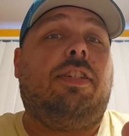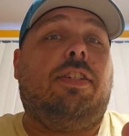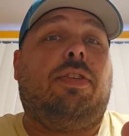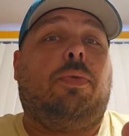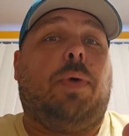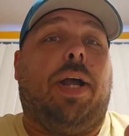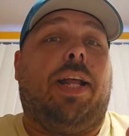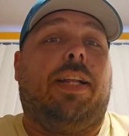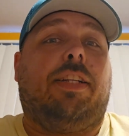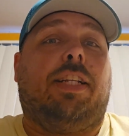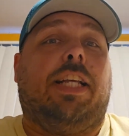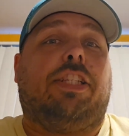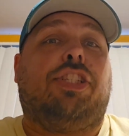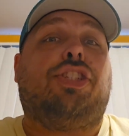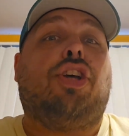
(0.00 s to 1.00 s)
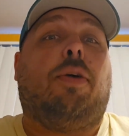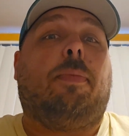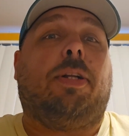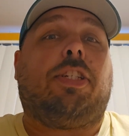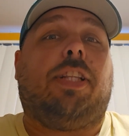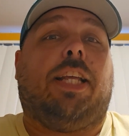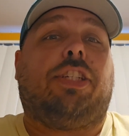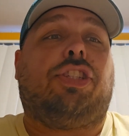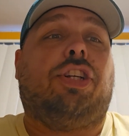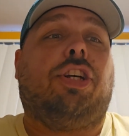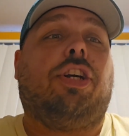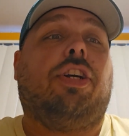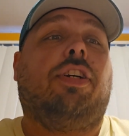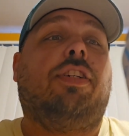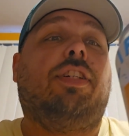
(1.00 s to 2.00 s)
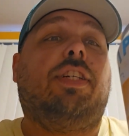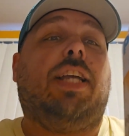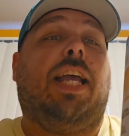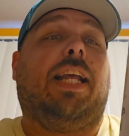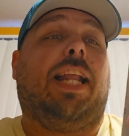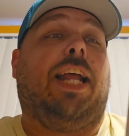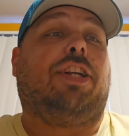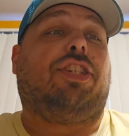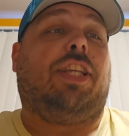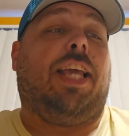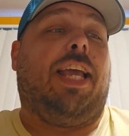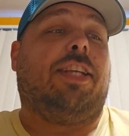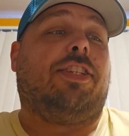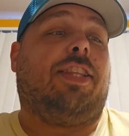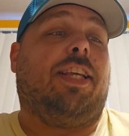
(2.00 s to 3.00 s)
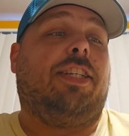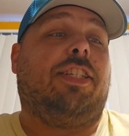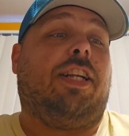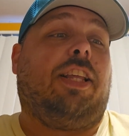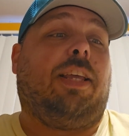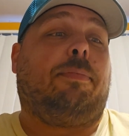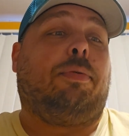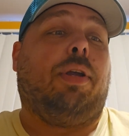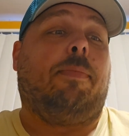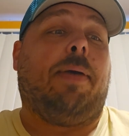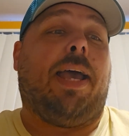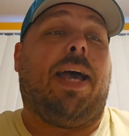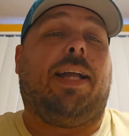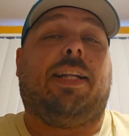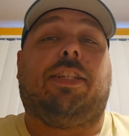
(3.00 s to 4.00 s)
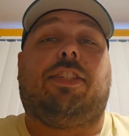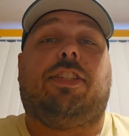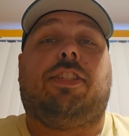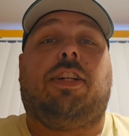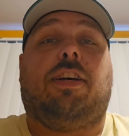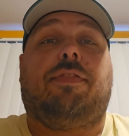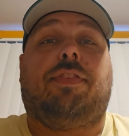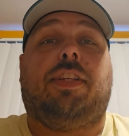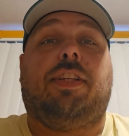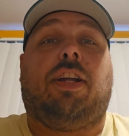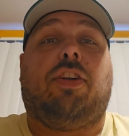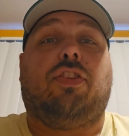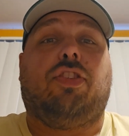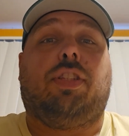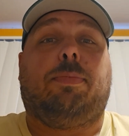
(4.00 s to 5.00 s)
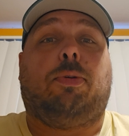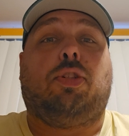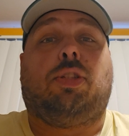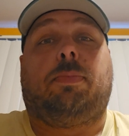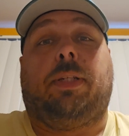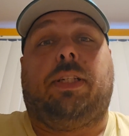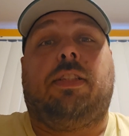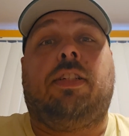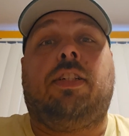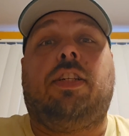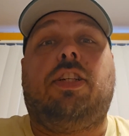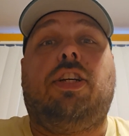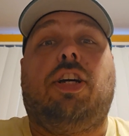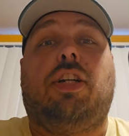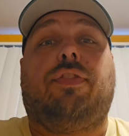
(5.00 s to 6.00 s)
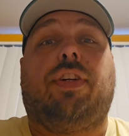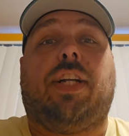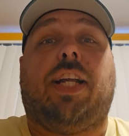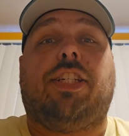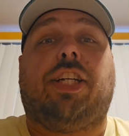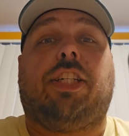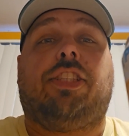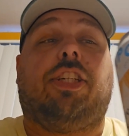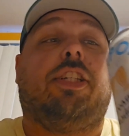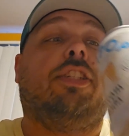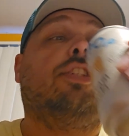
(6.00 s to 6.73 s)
when it's so much less sugar and actually has things in it like prebiotics and stuff that are supposed to be good for digestion.